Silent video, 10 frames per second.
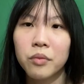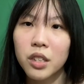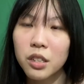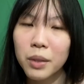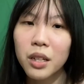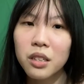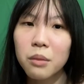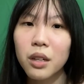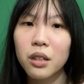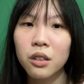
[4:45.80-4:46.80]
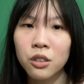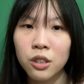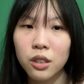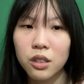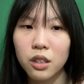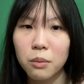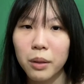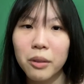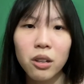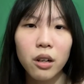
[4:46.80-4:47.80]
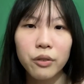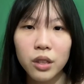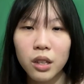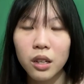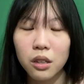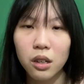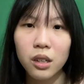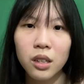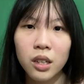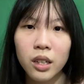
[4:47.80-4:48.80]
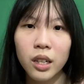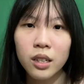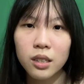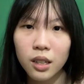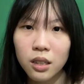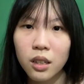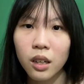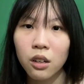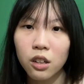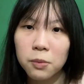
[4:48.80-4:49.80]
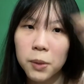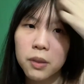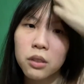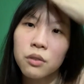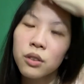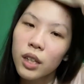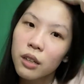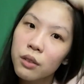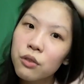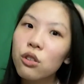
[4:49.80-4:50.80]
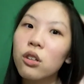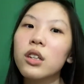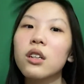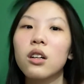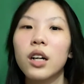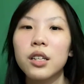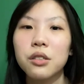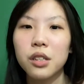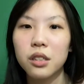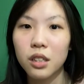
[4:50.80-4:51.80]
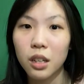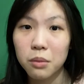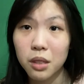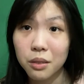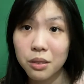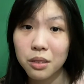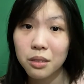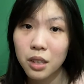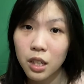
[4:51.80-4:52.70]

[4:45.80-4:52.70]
This may seem like a contradiction, but more often than not, anxiety can cause people to feel like withdrawing or isolating themselves.